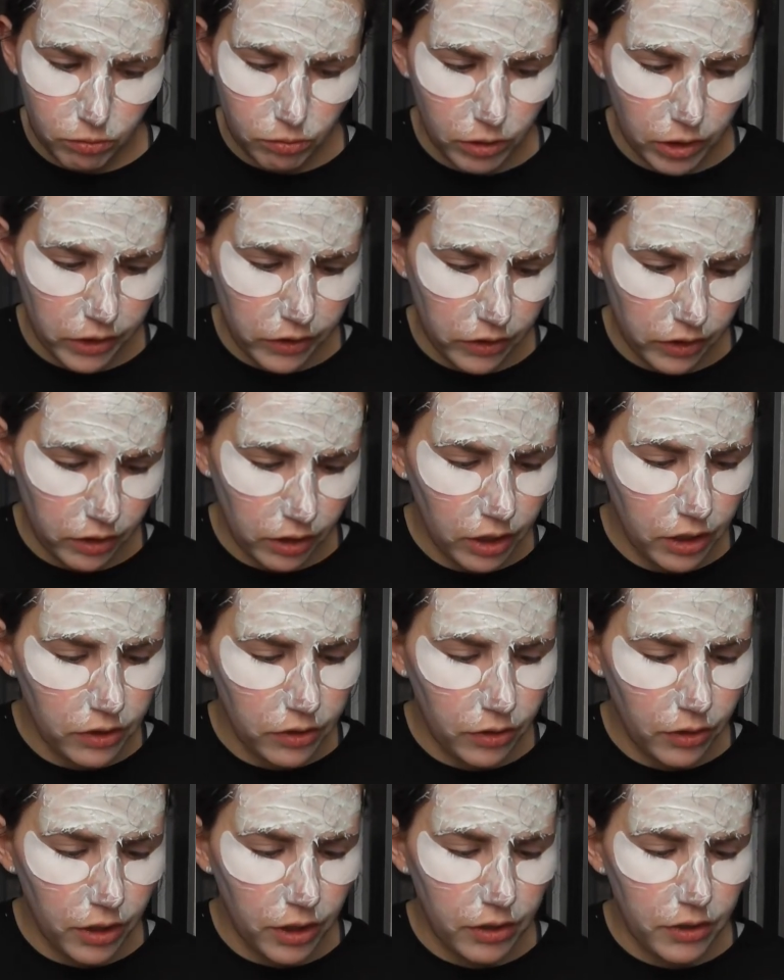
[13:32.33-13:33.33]
Is
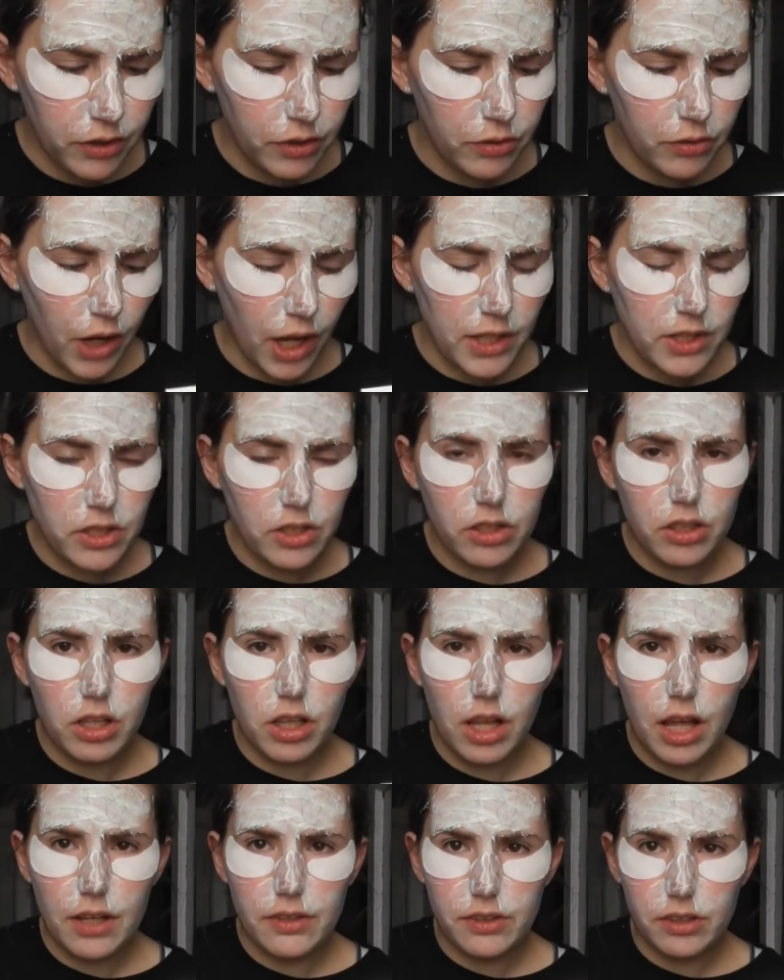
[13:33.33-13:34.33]
it
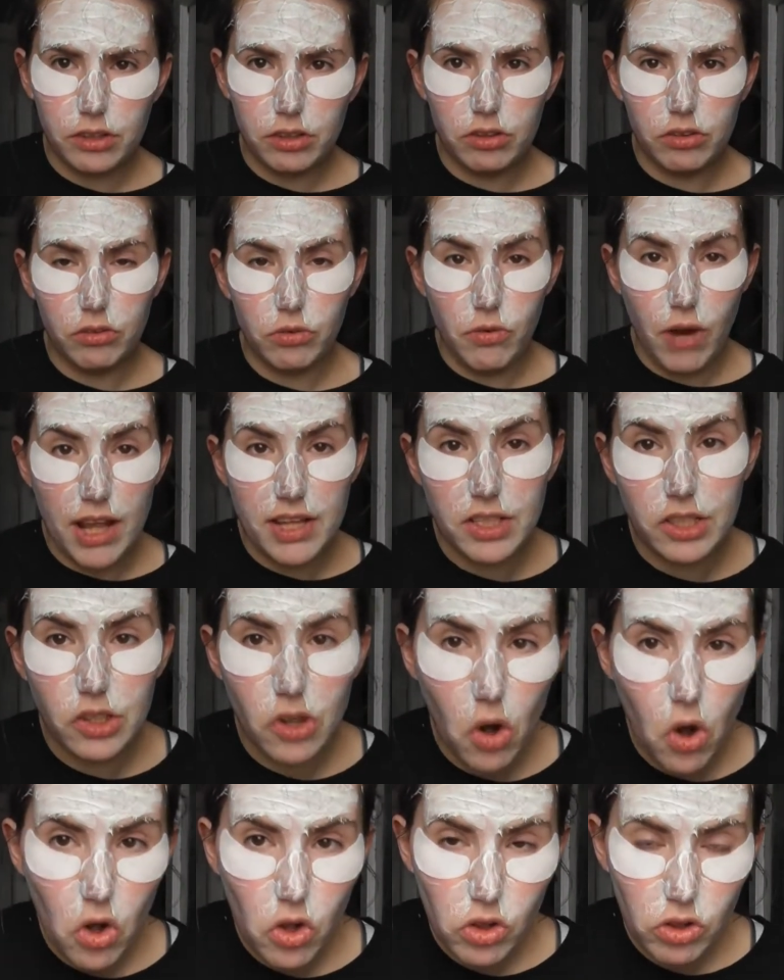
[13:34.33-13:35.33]
retinol as in
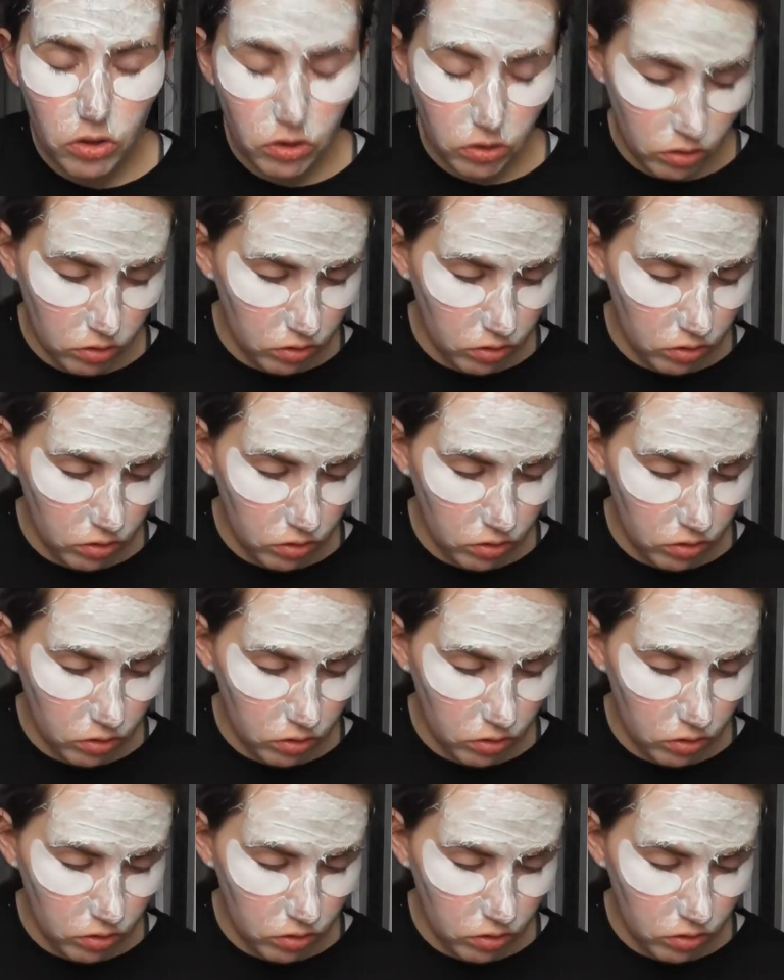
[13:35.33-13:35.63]
retinol?